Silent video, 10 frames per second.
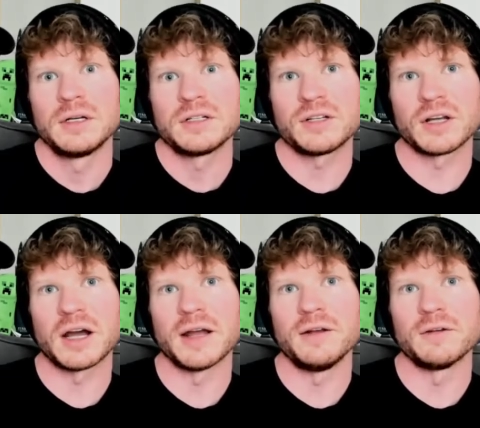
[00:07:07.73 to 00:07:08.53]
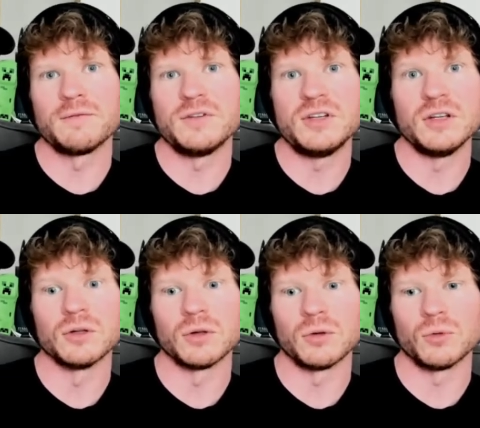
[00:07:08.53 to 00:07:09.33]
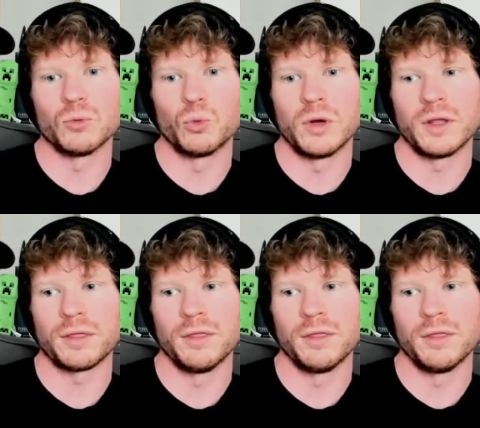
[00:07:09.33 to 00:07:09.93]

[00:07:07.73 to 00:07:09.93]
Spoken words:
to kind of deal with